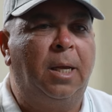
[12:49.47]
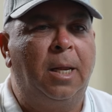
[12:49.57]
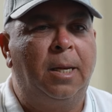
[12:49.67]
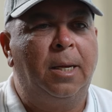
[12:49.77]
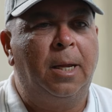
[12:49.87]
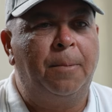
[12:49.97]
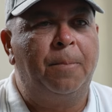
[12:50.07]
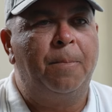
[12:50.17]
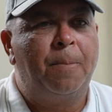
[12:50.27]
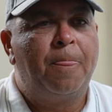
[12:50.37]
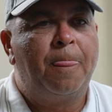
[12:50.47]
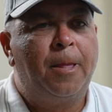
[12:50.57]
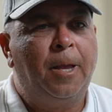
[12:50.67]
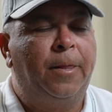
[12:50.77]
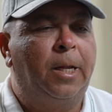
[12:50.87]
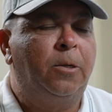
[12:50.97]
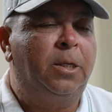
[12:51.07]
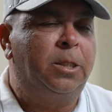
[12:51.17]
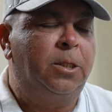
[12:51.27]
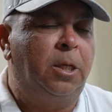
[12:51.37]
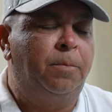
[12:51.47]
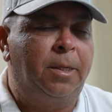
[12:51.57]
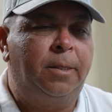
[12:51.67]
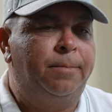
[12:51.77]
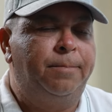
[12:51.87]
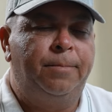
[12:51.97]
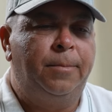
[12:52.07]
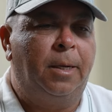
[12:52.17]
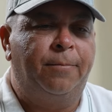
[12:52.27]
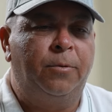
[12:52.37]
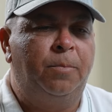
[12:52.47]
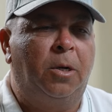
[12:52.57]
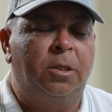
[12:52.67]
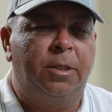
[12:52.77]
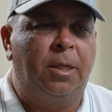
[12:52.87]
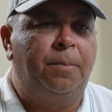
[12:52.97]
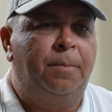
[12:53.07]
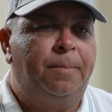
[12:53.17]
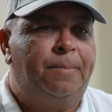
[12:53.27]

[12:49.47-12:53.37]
And that took its toll. But yeah, full marks to him.